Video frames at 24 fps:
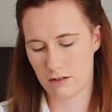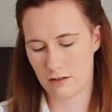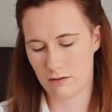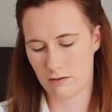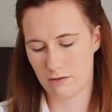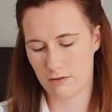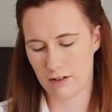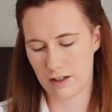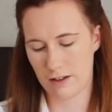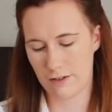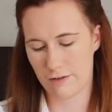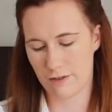
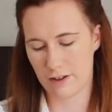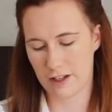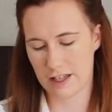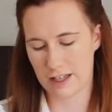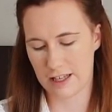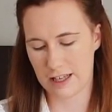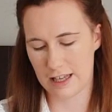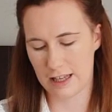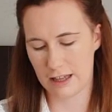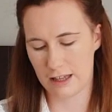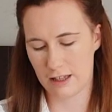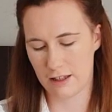Oh, if I
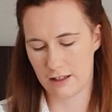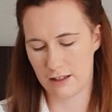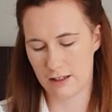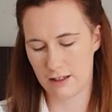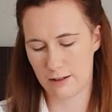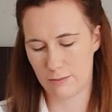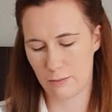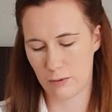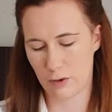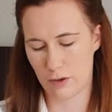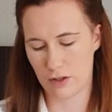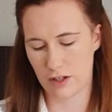can get the
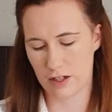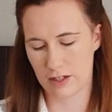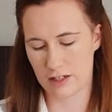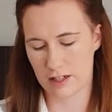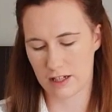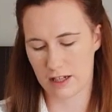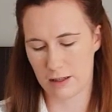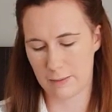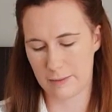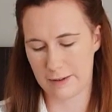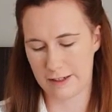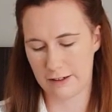product
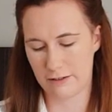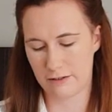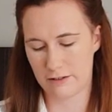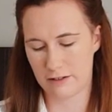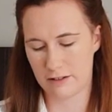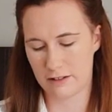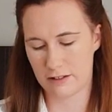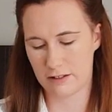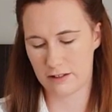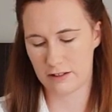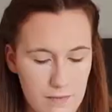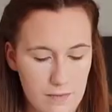to come out.
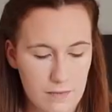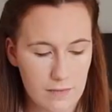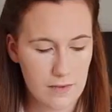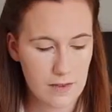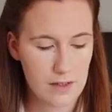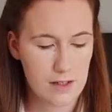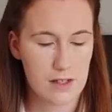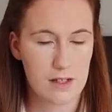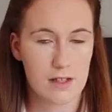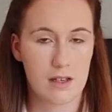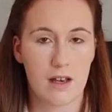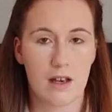
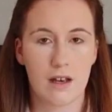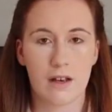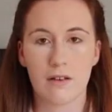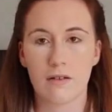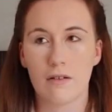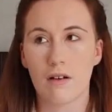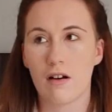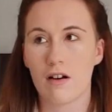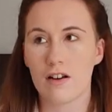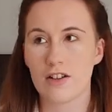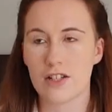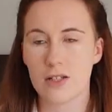So
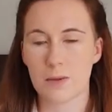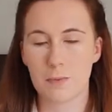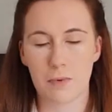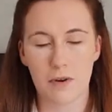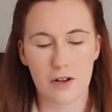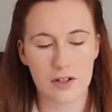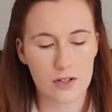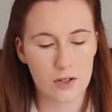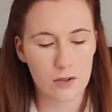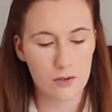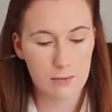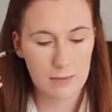I just
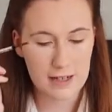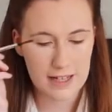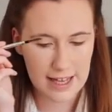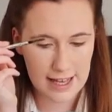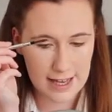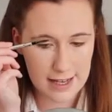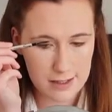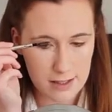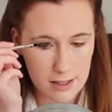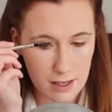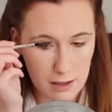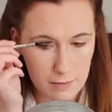brush all my
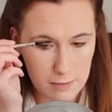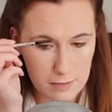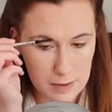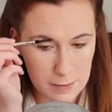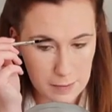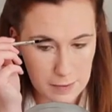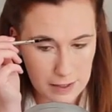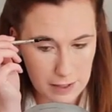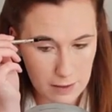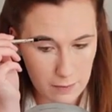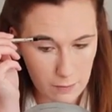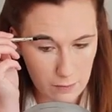hairs up
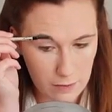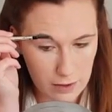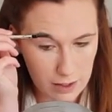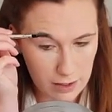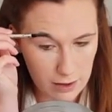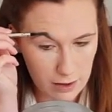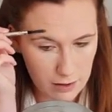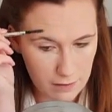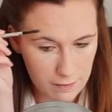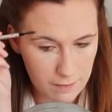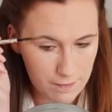to begin with,